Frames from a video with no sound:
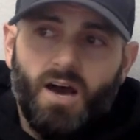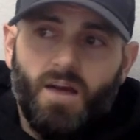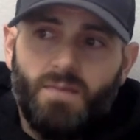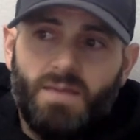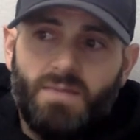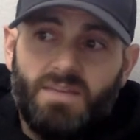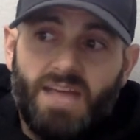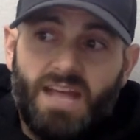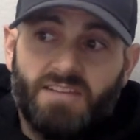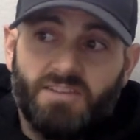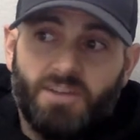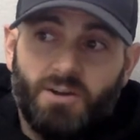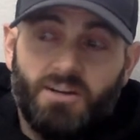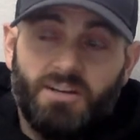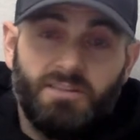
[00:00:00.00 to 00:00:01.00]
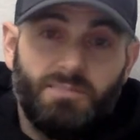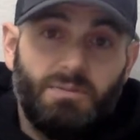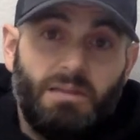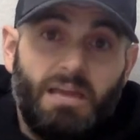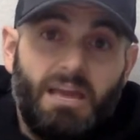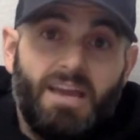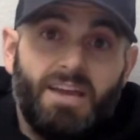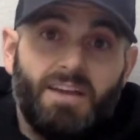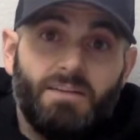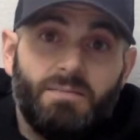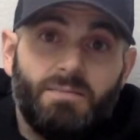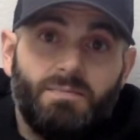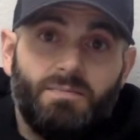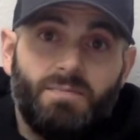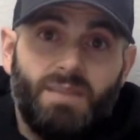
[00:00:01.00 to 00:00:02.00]
Maybe that's already the plan.
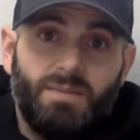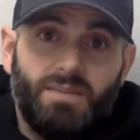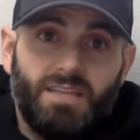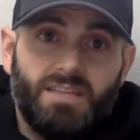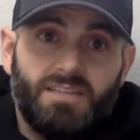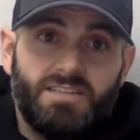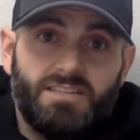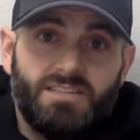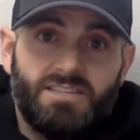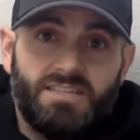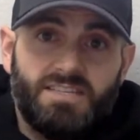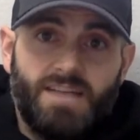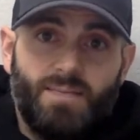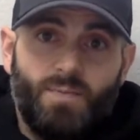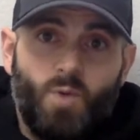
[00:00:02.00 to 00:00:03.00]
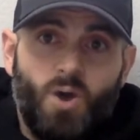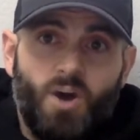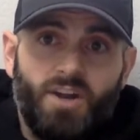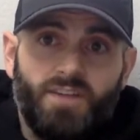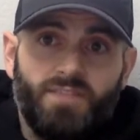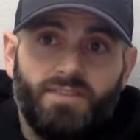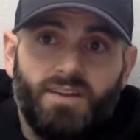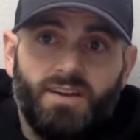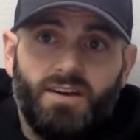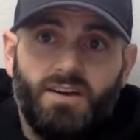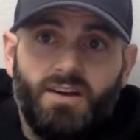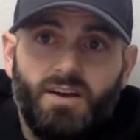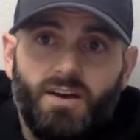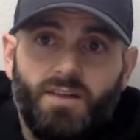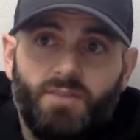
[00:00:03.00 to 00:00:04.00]
Maybe that this is step one of
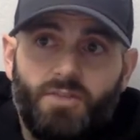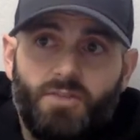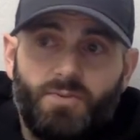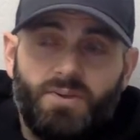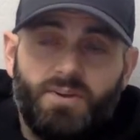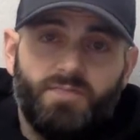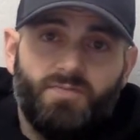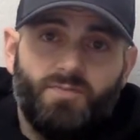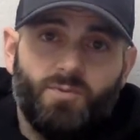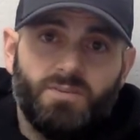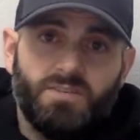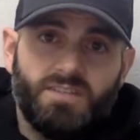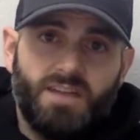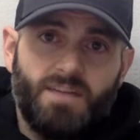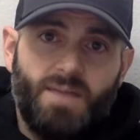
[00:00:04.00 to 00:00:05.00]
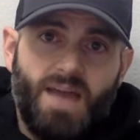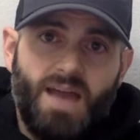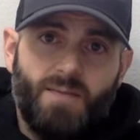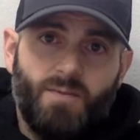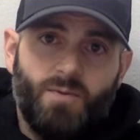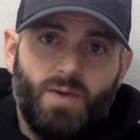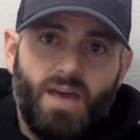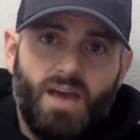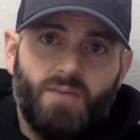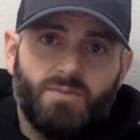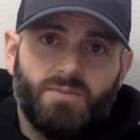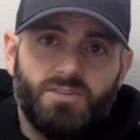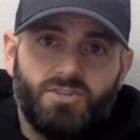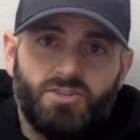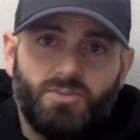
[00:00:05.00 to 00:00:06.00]
a 3 or 4 step
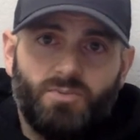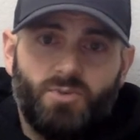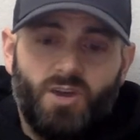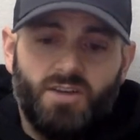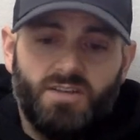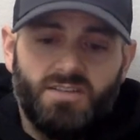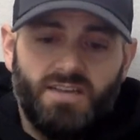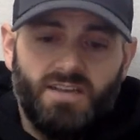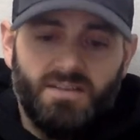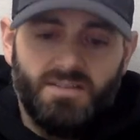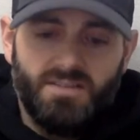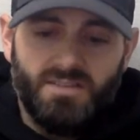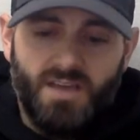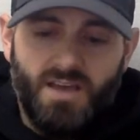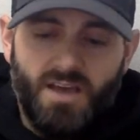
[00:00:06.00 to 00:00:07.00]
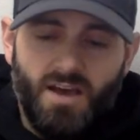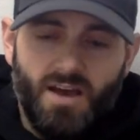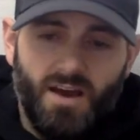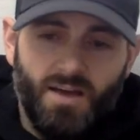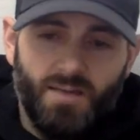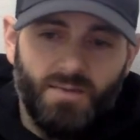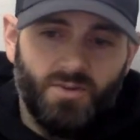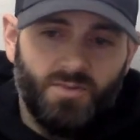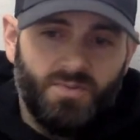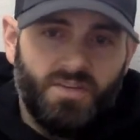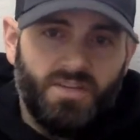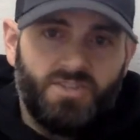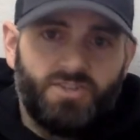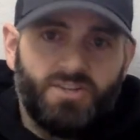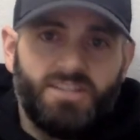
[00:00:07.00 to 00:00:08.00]
acquisition process. It'll
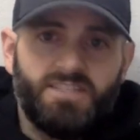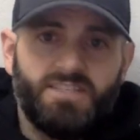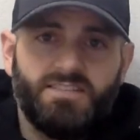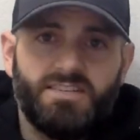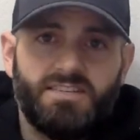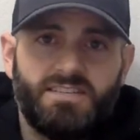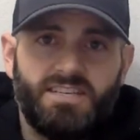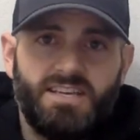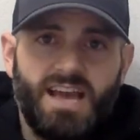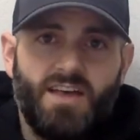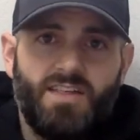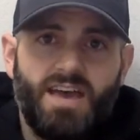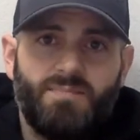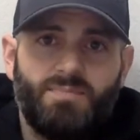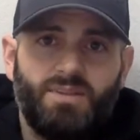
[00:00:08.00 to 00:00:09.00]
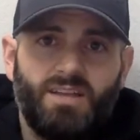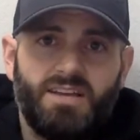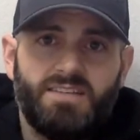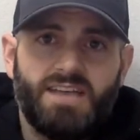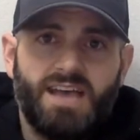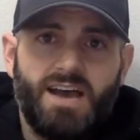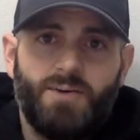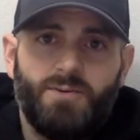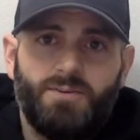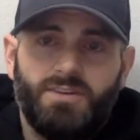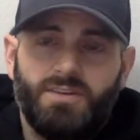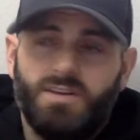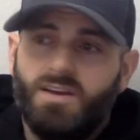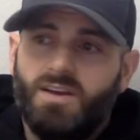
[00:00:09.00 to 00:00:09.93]
be interesting to see how that plays out.